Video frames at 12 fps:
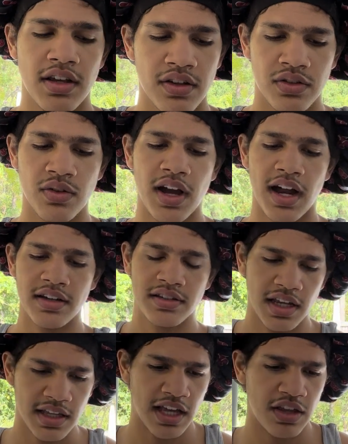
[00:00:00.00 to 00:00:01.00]
So God is
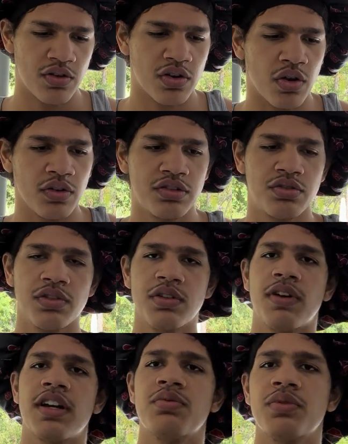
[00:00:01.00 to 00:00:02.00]
saying that you can only truly
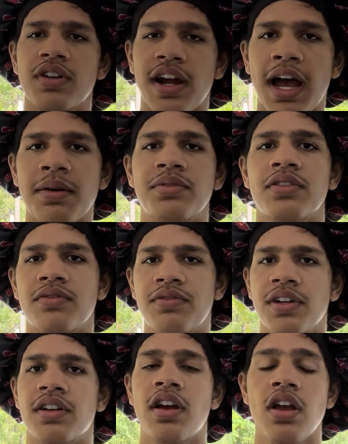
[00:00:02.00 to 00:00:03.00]
rest when you're absent of
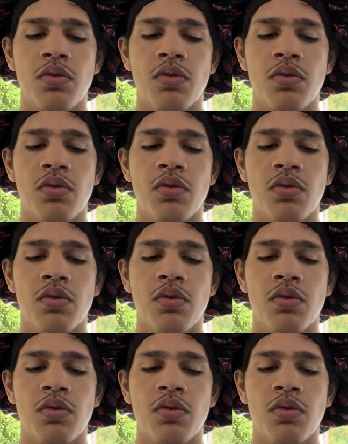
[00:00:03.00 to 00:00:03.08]
fear.